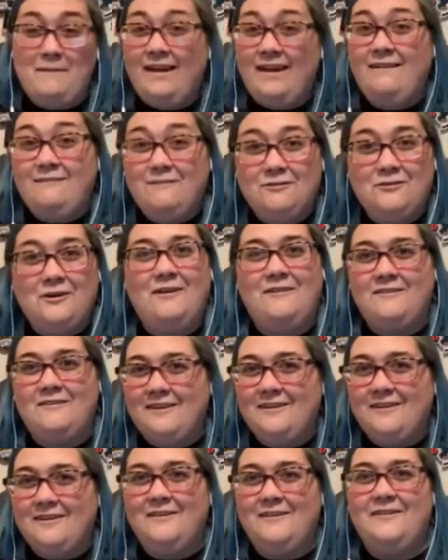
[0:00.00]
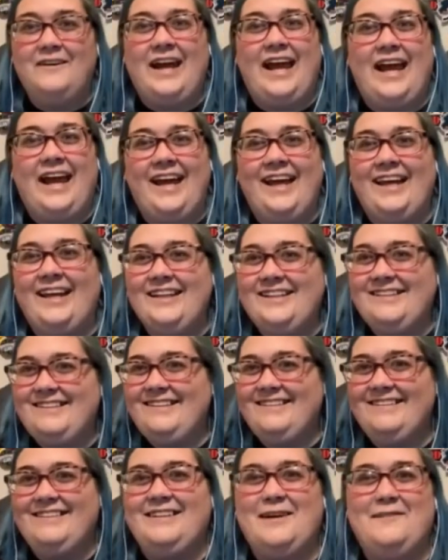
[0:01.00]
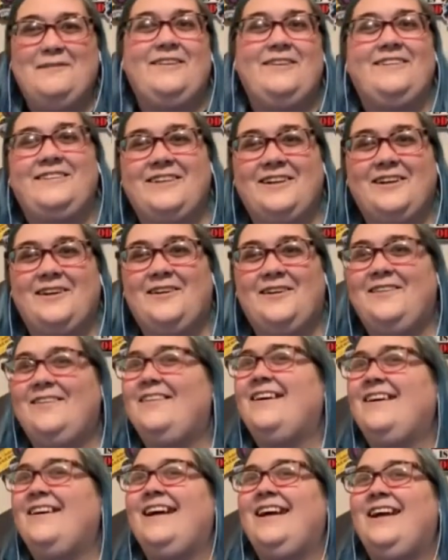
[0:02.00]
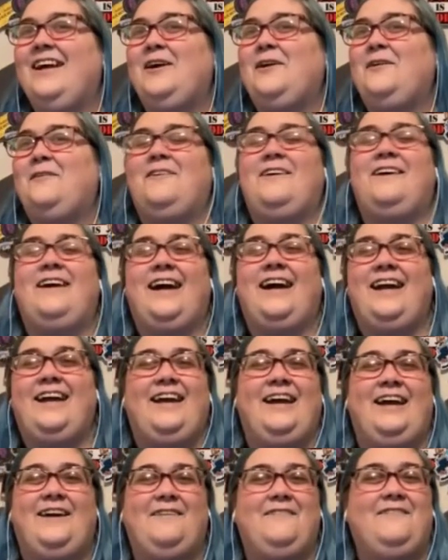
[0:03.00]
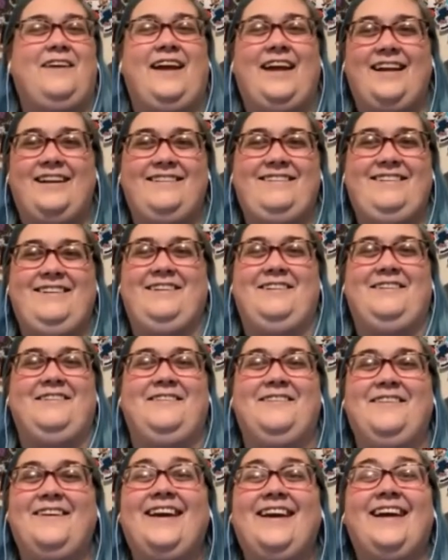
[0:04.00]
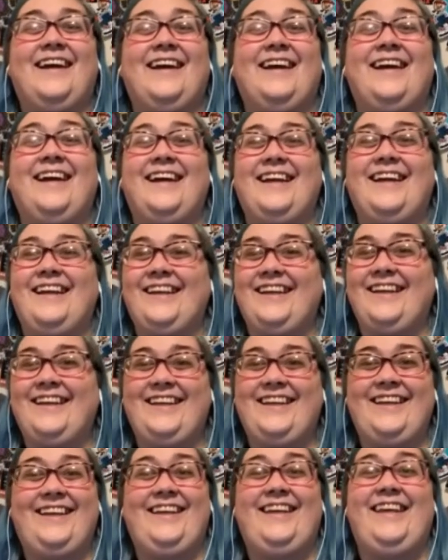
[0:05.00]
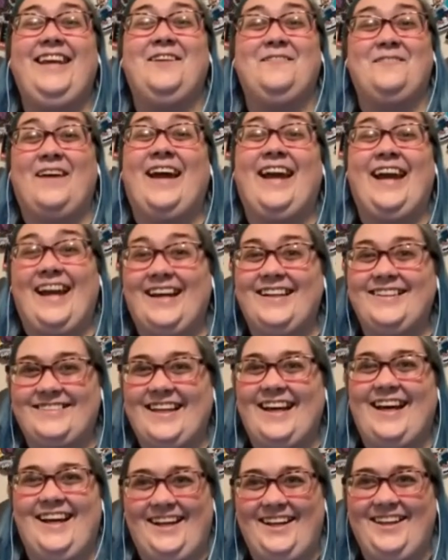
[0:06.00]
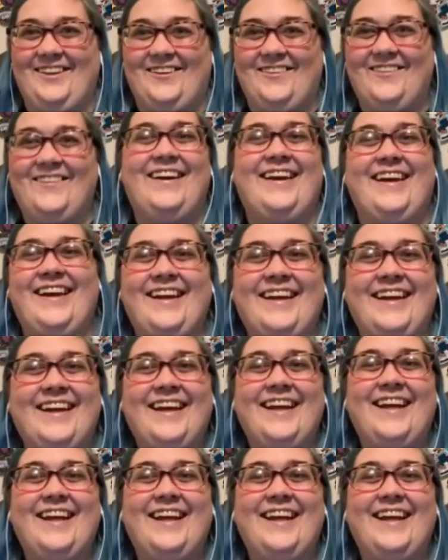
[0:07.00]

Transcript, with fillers: been front row at a GCW show where I have had to get my ass out of the way.